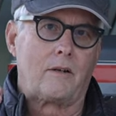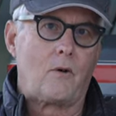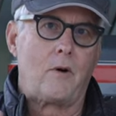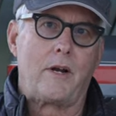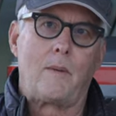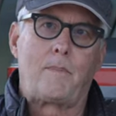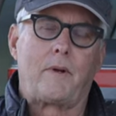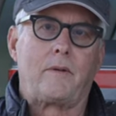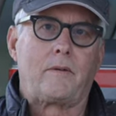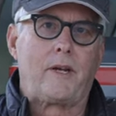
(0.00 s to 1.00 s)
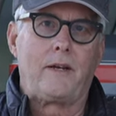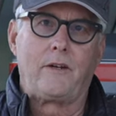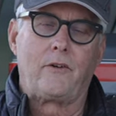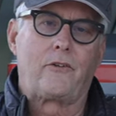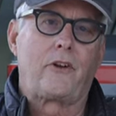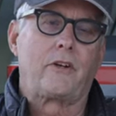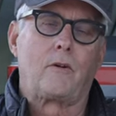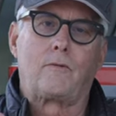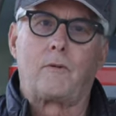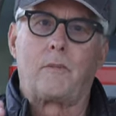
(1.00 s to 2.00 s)
going up and getting your
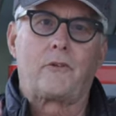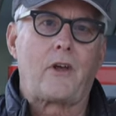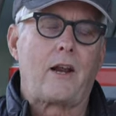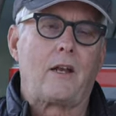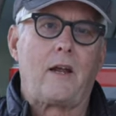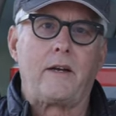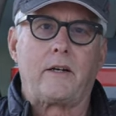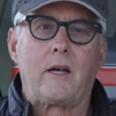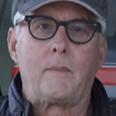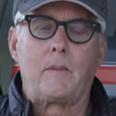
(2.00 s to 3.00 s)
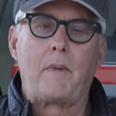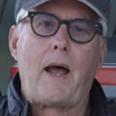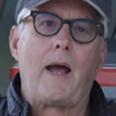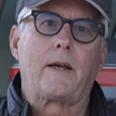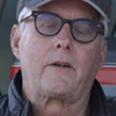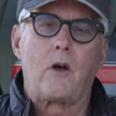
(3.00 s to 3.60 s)
signal from the satellite and coming back and